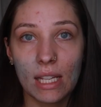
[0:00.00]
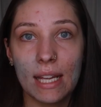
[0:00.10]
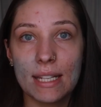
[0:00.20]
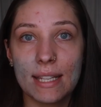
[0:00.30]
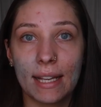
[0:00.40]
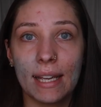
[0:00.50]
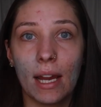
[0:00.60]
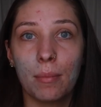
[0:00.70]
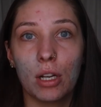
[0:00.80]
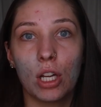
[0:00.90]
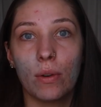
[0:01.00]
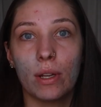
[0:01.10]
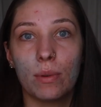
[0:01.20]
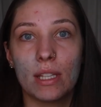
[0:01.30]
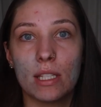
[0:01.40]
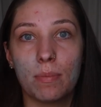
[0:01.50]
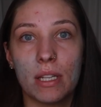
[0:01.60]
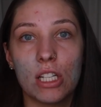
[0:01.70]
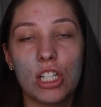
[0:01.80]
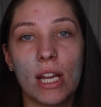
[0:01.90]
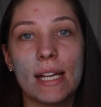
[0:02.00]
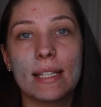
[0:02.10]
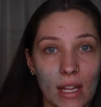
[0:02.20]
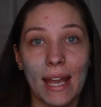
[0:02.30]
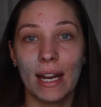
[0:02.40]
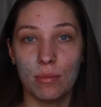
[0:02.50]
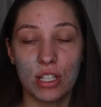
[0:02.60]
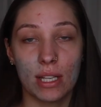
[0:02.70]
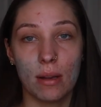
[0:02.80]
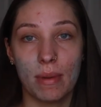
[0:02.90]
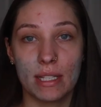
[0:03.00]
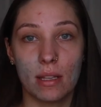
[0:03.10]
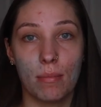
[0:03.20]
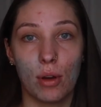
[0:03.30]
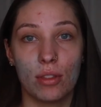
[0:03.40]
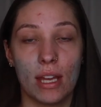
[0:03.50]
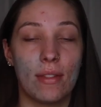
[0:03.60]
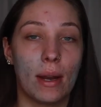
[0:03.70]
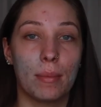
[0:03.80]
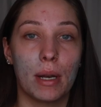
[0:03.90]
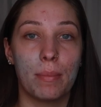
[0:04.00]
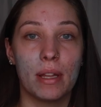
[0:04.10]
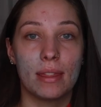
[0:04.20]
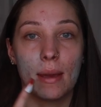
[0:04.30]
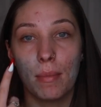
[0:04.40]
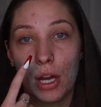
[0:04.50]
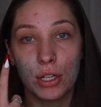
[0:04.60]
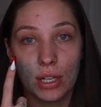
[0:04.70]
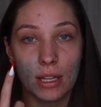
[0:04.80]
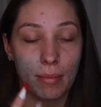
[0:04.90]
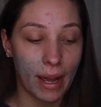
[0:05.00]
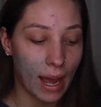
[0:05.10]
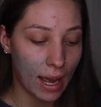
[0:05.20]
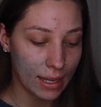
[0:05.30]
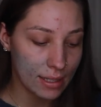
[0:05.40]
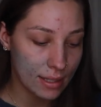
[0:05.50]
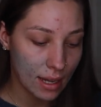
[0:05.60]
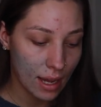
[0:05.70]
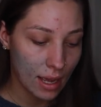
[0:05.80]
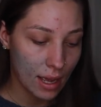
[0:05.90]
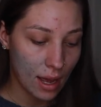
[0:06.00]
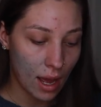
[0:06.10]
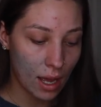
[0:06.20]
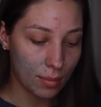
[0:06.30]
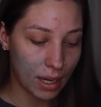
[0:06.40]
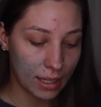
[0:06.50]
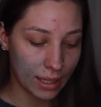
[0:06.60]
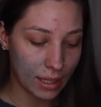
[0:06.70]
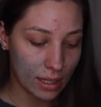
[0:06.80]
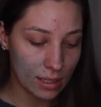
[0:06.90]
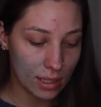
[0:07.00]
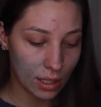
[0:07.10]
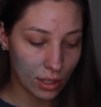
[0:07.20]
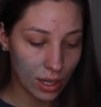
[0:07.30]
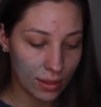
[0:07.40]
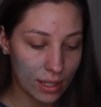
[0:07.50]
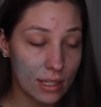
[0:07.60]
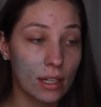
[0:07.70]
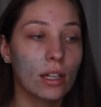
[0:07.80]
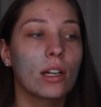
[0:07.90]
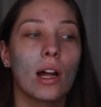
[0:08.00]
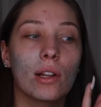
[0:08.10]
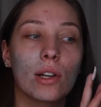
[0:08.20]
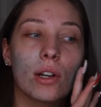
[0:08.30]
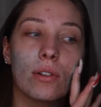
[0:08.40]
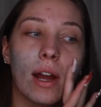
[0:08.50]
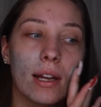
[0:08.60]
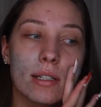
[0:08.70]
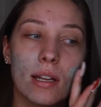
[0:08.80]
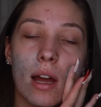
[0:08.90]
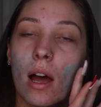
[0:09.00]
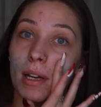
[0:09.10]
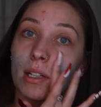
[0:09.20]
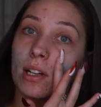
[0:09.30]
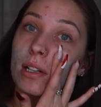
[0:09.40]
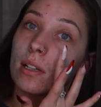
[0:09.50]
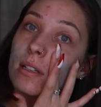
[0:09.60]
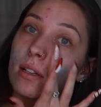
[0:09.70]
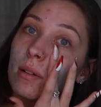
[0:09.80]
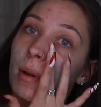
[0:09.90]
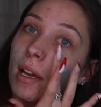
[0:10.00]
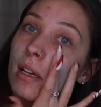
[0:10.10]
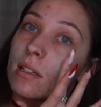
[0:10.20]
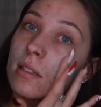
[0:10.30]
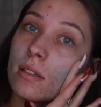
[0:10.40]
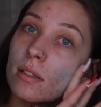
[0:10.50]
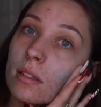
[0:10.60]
In a second, I'm going to go in with these peach shades, and I'm just going to mix them both, and then I'm going to put them underneath my eyes, um, kind of like a concealer, and that's going to color correct my darkness under my eyes.